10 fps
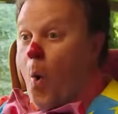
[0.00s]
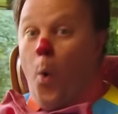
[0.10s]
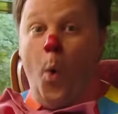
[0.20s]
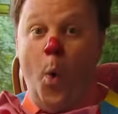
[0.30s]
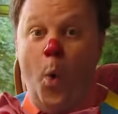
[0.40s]

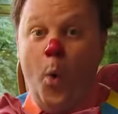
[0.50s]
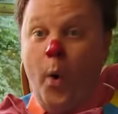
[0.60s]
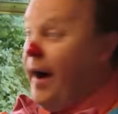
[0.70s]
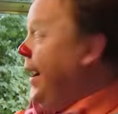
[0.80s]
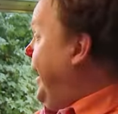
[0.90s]
Ooh!
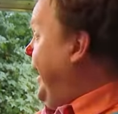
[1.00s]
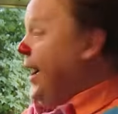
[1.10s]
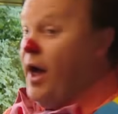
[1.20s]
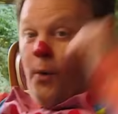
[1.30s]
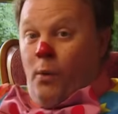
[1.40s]

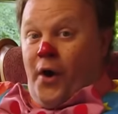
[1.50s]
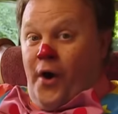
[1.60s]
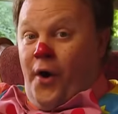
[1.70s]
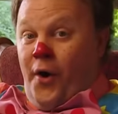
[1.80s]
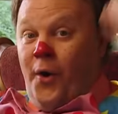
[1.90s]

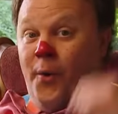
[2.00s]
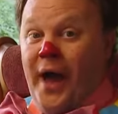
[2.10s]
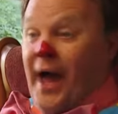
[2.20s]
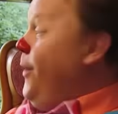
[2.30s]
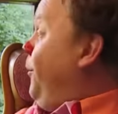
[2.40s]

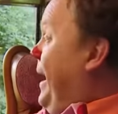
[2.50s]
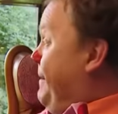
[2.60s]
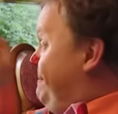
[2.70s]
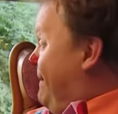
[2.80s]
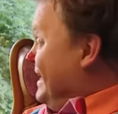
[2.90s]
Woohoo! We
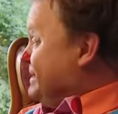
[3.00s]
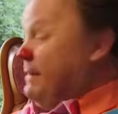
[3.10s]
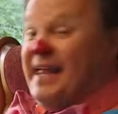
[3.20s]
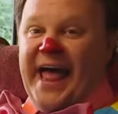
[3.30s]
must be